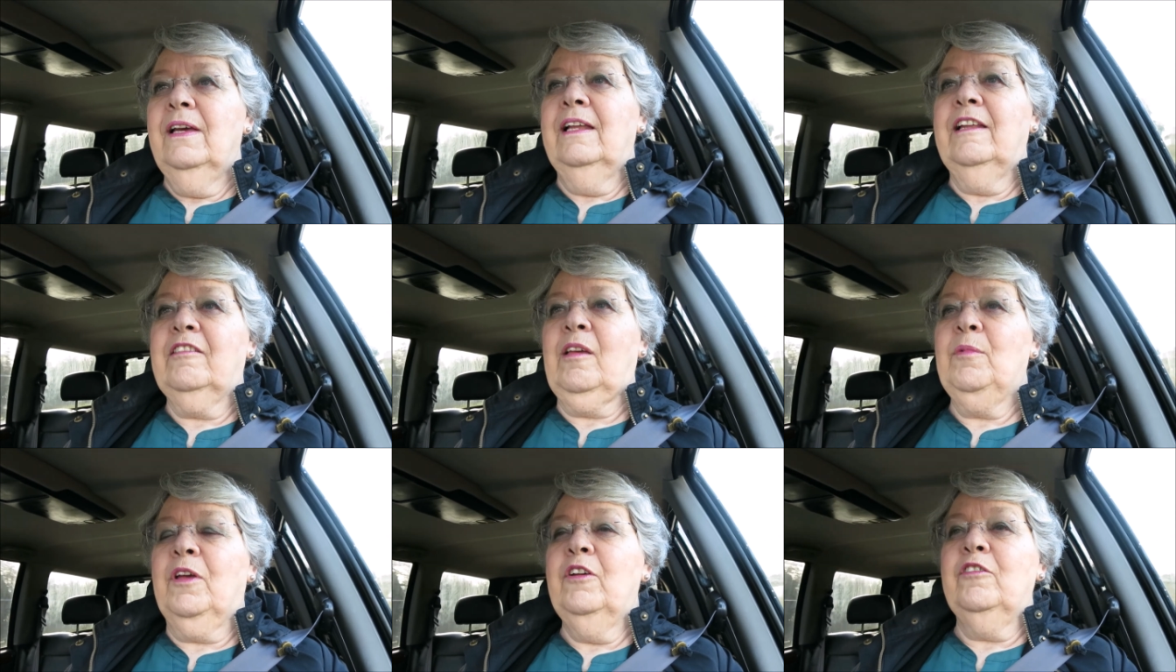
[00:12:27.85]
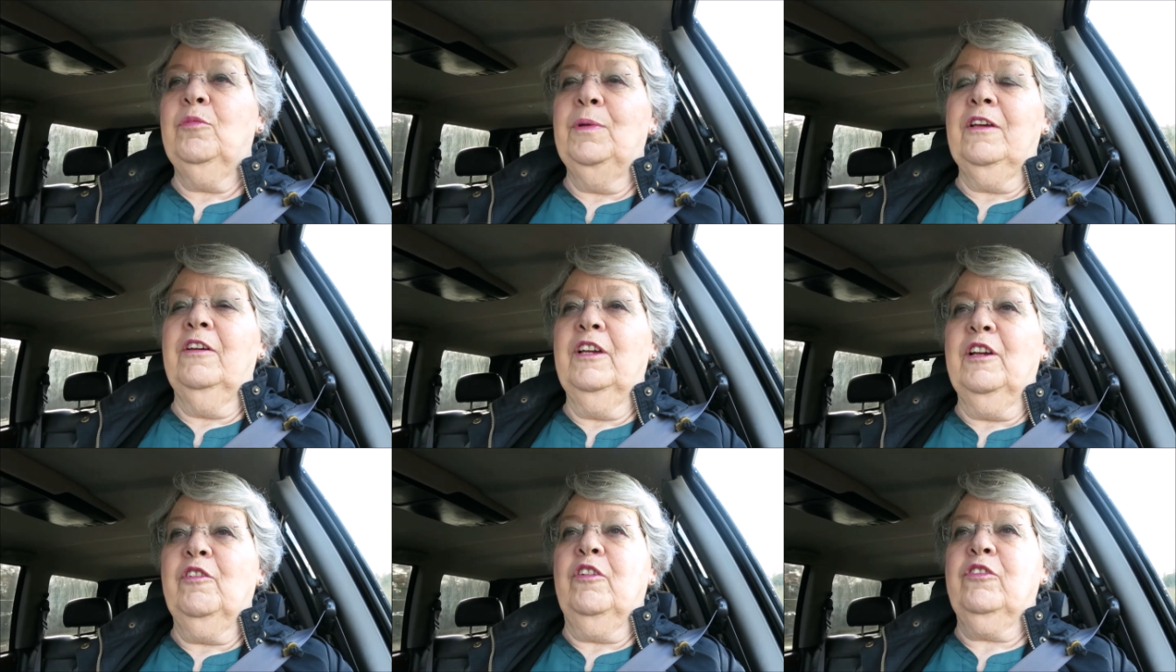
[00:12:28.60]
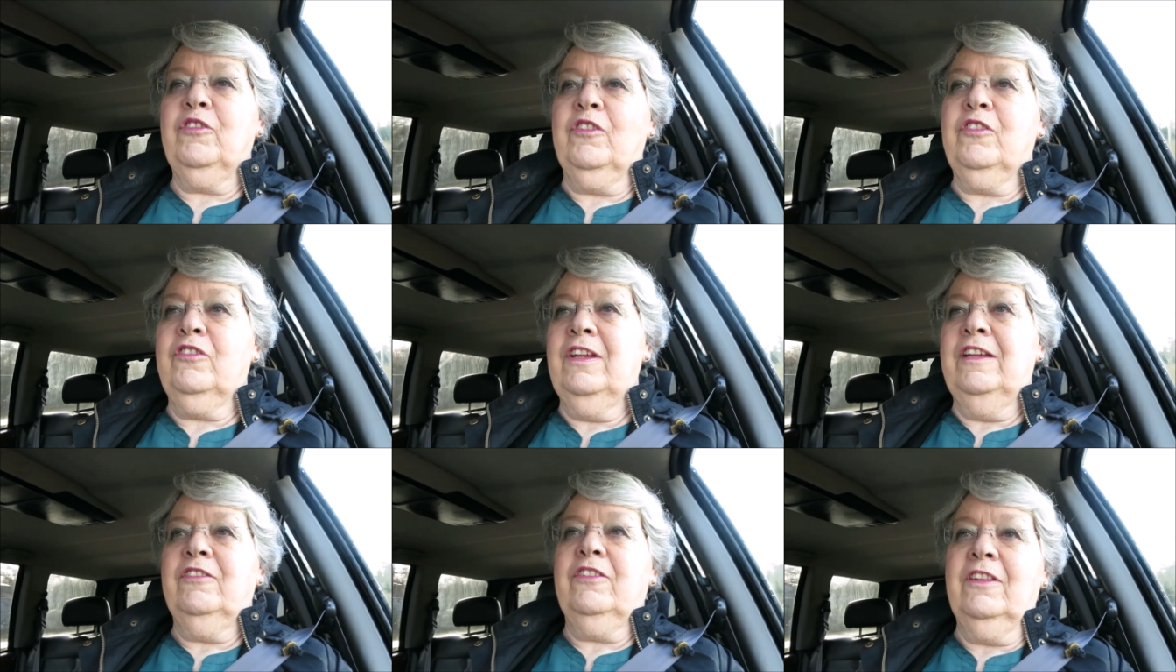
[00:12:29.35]
And as I'm going to be going across to the
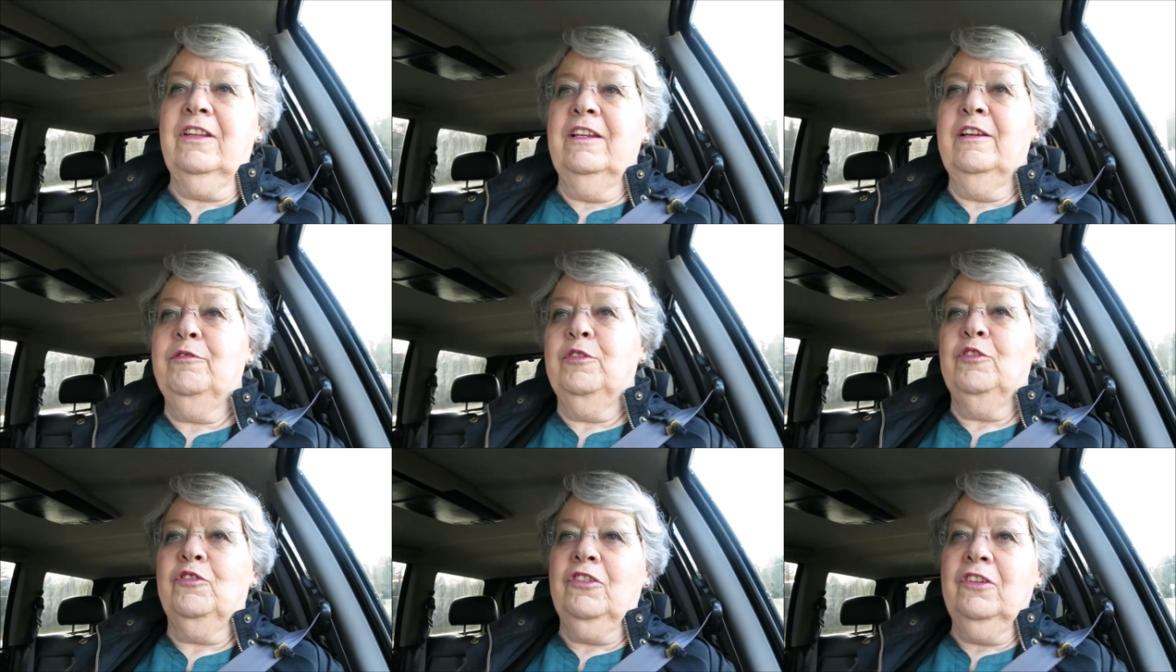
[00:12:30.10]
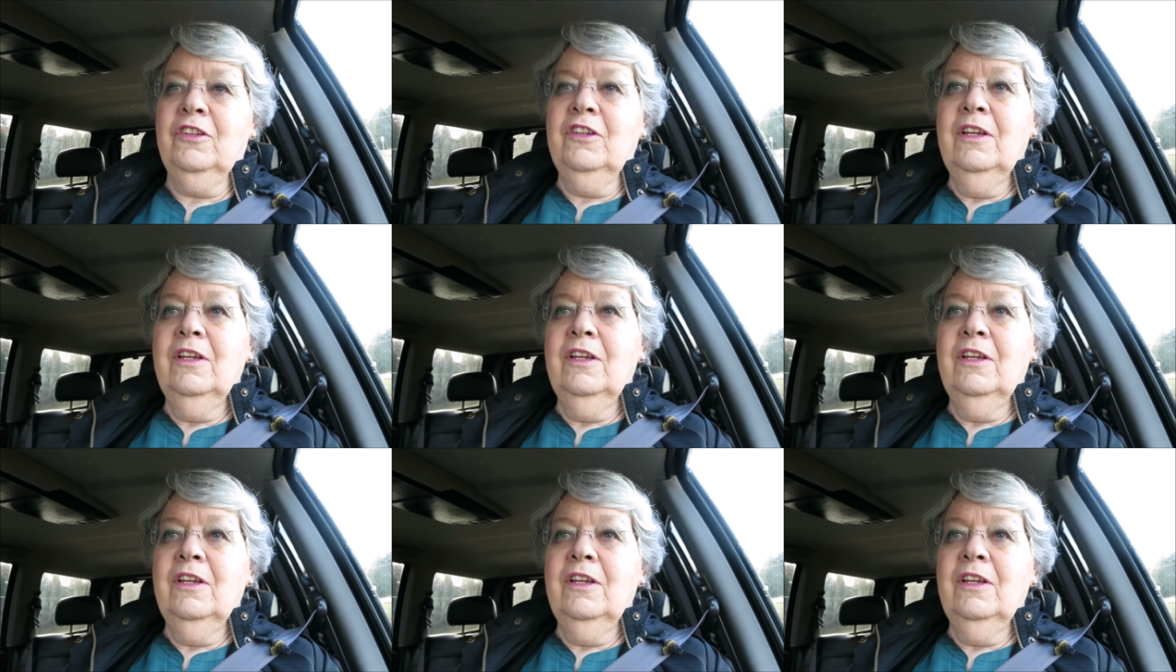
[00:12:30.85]
States in the near future,